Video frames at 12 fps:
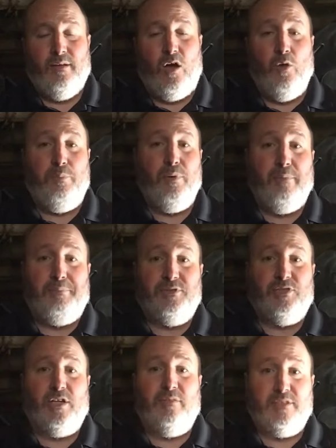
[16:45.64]
Open up your
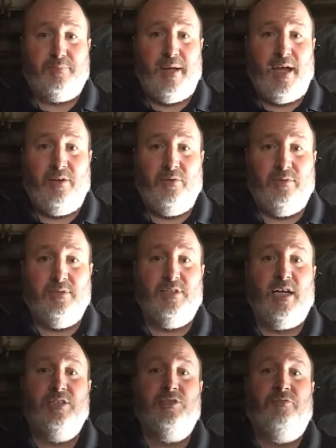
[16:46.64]
service manual
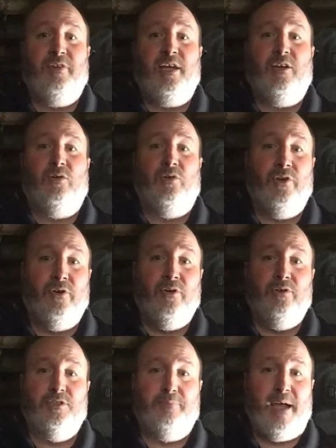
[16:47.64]
inside your vehicle, your
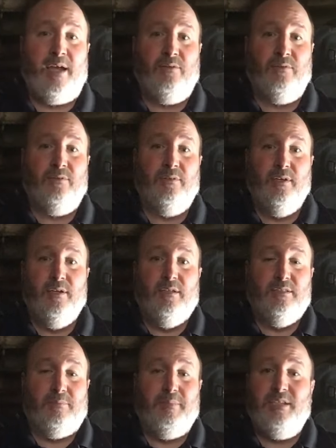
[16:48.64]
owner's manual.
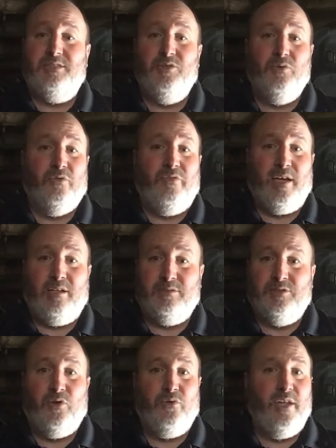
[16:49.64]
Some of these newer
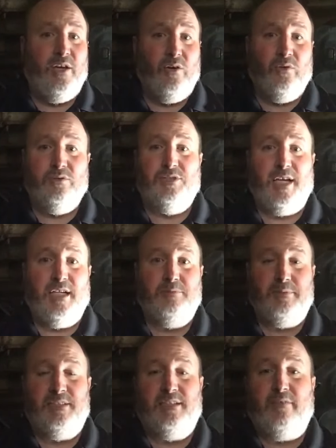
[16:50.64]
vehicles don't need an oil change
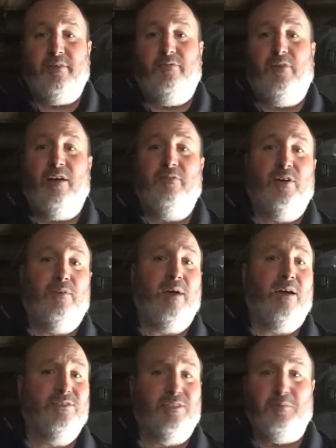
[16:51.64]
but 7,500
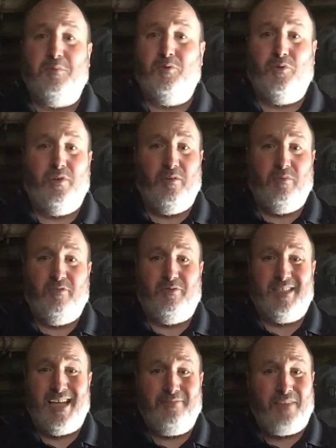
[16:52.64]
miles. Some of them don't need one for
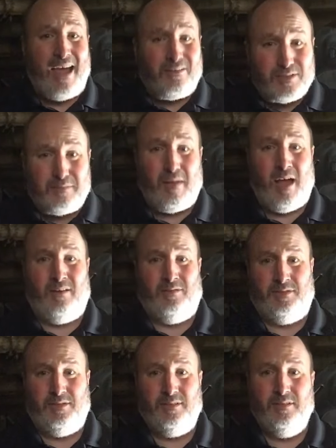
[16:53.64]
10,000
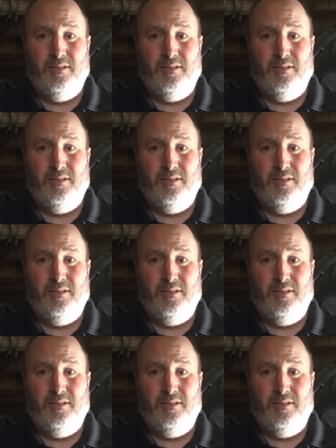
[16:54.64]
miles.